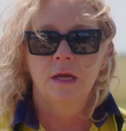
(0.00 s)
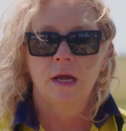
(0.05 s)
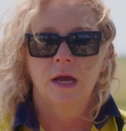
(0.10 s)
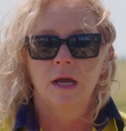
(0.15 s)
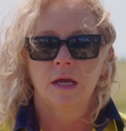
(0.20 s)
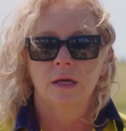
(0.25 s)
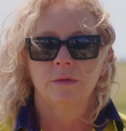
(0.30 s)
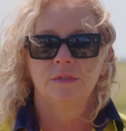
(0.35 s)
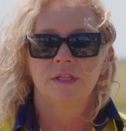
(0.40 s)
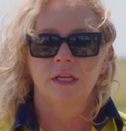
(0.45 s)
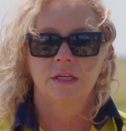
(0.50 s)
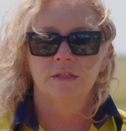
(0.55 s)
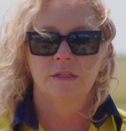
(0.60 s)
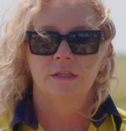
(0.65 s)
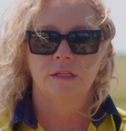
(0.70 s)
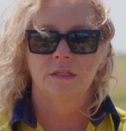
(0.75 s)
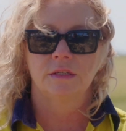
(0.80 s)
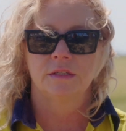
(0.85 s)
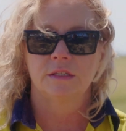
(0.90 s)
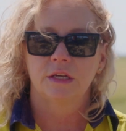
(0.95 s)
um,
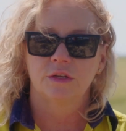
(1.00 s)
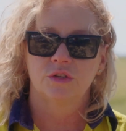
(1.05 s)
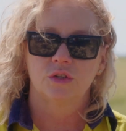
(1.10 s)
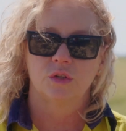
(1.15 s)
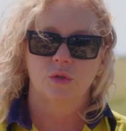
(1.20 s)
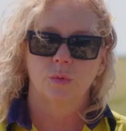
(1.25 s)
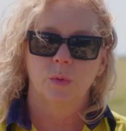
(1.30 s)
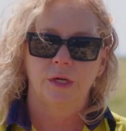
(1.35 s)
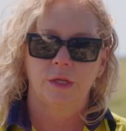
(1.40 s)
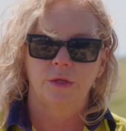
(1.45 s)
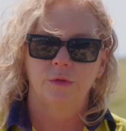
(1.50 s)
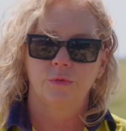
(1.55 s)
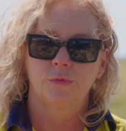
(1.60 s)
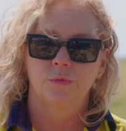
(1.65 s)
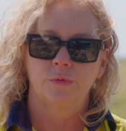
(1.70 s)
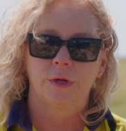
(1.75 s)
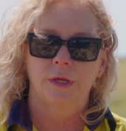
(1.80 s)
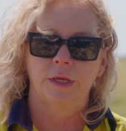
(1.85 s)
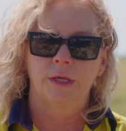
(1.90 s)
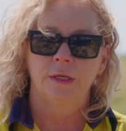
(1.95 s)
testing section
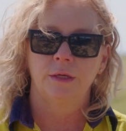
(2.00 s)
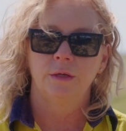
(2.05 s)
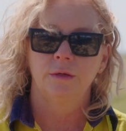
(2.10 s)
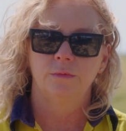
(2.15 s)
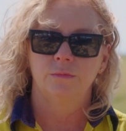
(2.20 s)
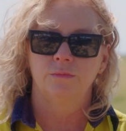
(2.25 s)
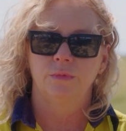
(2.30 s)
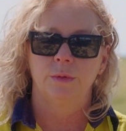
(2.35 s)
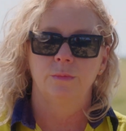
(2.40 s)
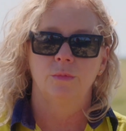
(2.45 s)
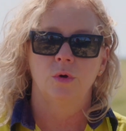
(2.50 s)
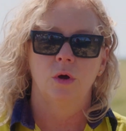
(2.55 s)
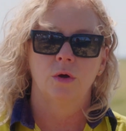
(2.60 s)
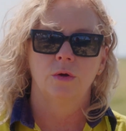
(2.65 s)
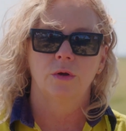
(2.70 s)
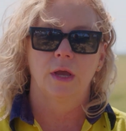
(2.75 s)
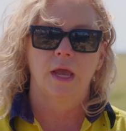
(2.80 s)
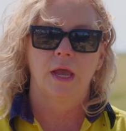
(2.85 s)
23, rim rock